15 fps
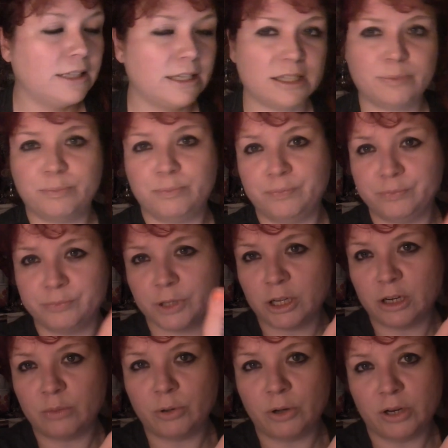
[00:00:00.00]
this
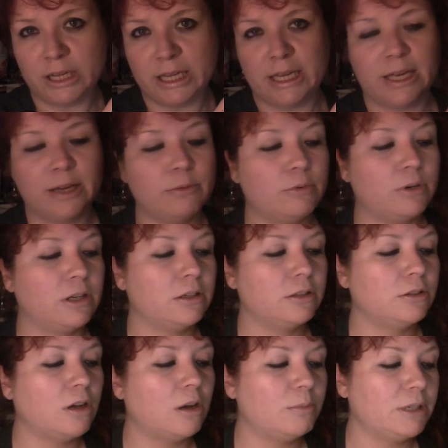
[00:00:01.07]
colour ball here will
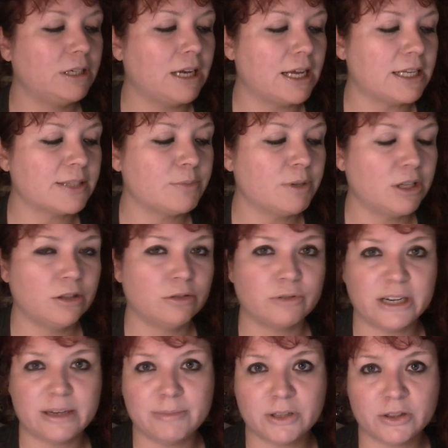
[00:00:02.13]
normally last me
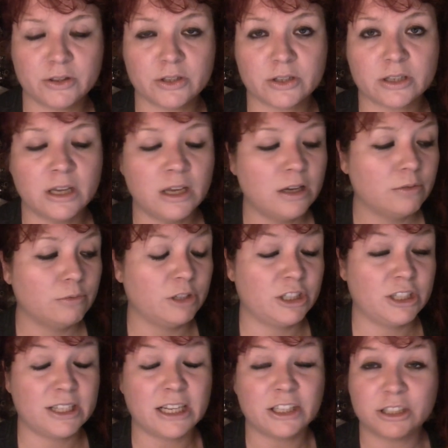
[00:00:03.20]
3 months,
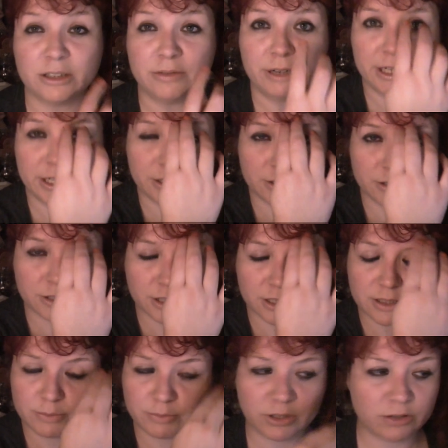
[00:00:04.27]
which is actually really good
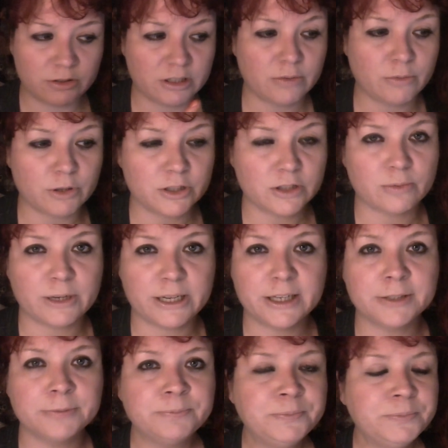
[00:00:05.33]
because I'm using it once a
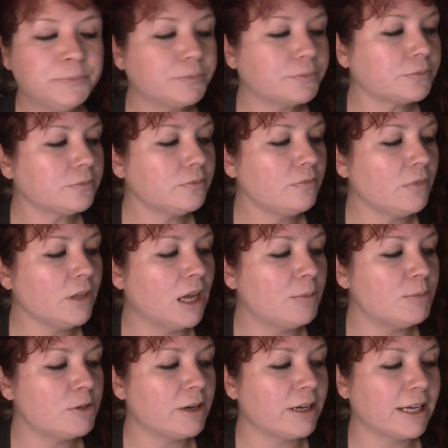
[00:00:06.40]
week.
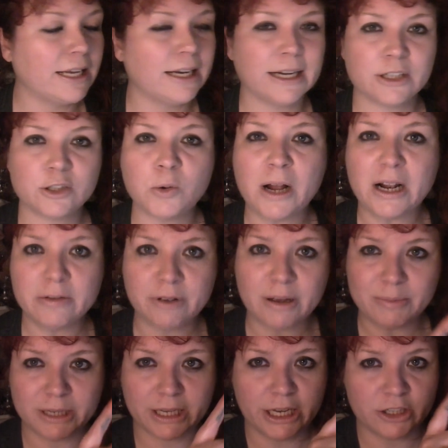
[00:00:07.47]
So I can get like 12
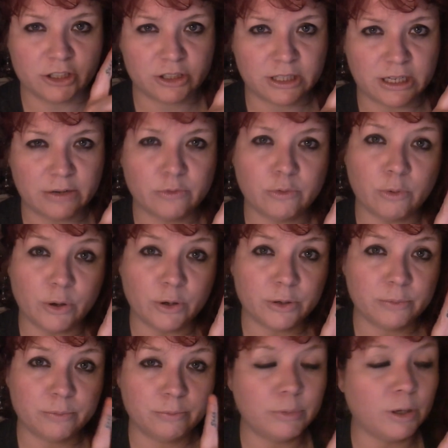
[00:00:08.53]
applications out of one
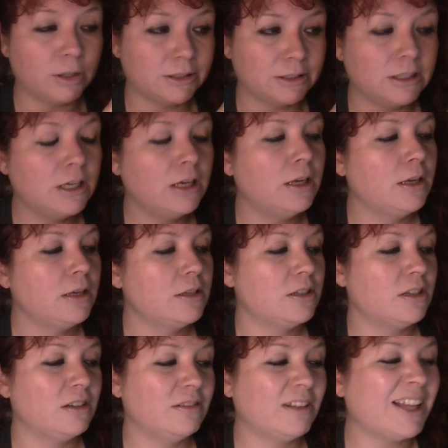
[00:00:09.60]
bottle.
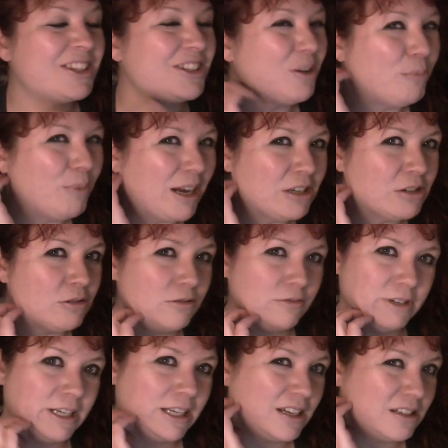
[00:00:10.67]
So that's not bad going,
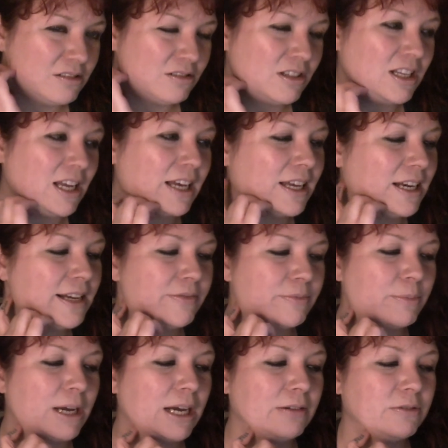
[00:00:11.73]
really. I know it's like
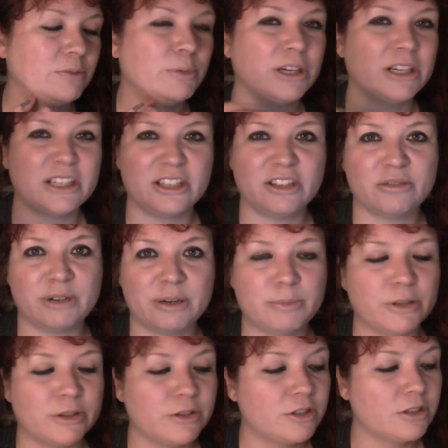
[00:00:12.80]
£11, but it is 3
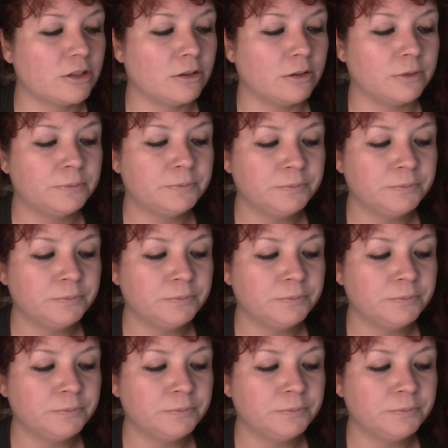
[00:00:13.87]
months, so